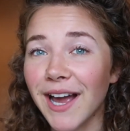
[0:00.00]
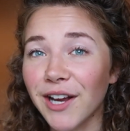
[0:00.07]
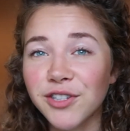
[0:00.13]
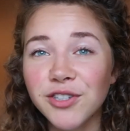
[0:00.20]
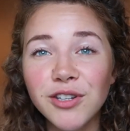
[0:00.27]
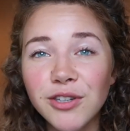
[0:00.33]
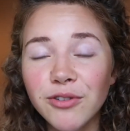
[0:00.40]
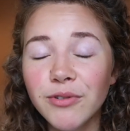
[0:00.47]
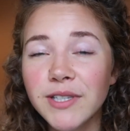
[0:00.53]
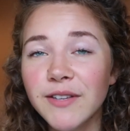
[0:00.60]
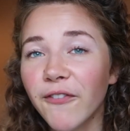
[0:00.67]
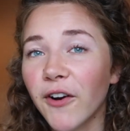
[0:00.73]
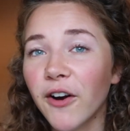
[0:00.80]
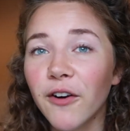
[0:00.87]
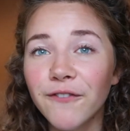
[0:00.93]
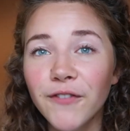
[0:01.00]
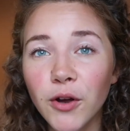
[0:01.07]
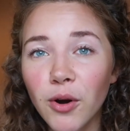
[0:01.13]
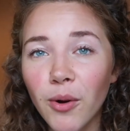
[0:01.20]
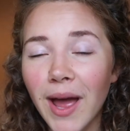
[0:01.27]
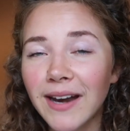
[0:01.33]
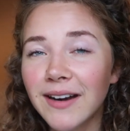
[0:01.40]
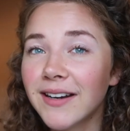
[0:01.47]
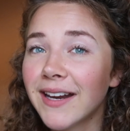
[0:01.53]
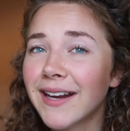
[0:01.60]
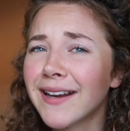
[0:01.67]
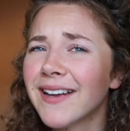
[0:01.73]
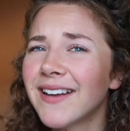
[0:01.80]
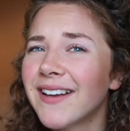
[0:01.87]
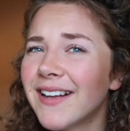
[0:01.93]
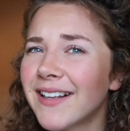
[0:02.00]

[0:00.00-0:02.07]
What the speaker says: I should use for photo editing,